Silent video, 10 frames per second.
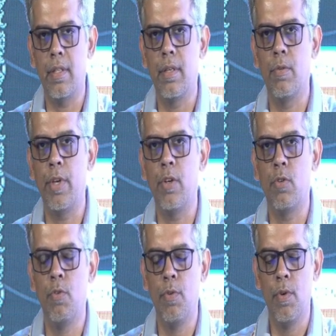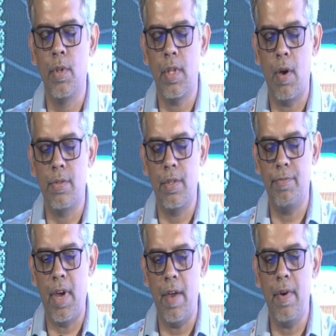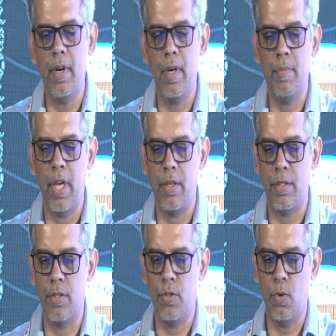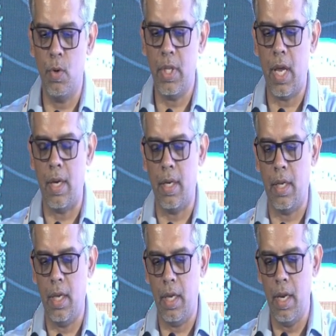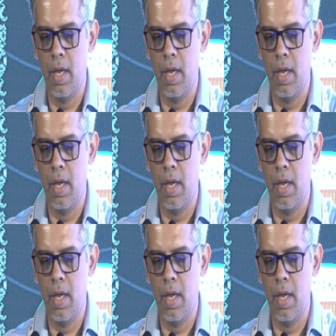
including 2,500 patients, showed that, again,